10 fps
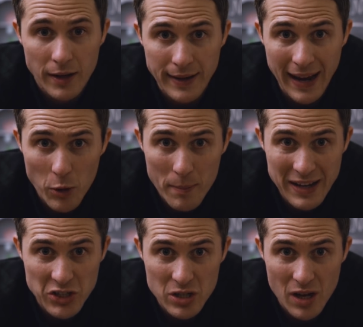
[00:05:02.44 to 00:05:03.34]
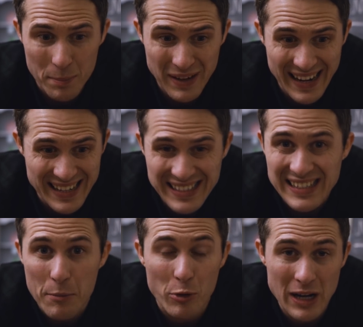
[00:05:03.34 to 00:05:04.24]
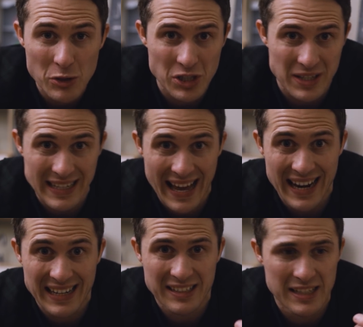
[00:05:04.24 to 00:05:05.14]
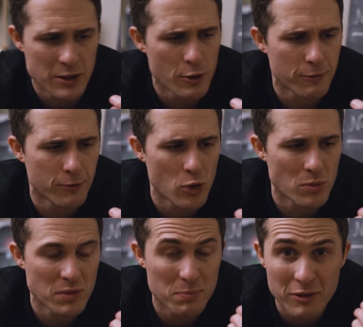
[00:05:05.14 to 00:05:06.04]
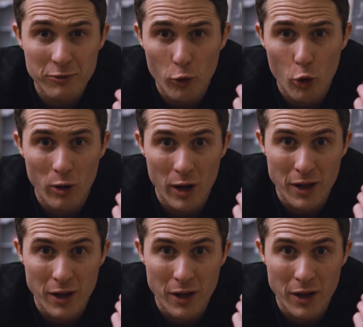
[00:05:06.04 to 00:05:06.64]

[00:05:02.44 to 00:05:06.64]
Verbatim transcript: Now imagine a planet somewhere else in the galaxy that formed before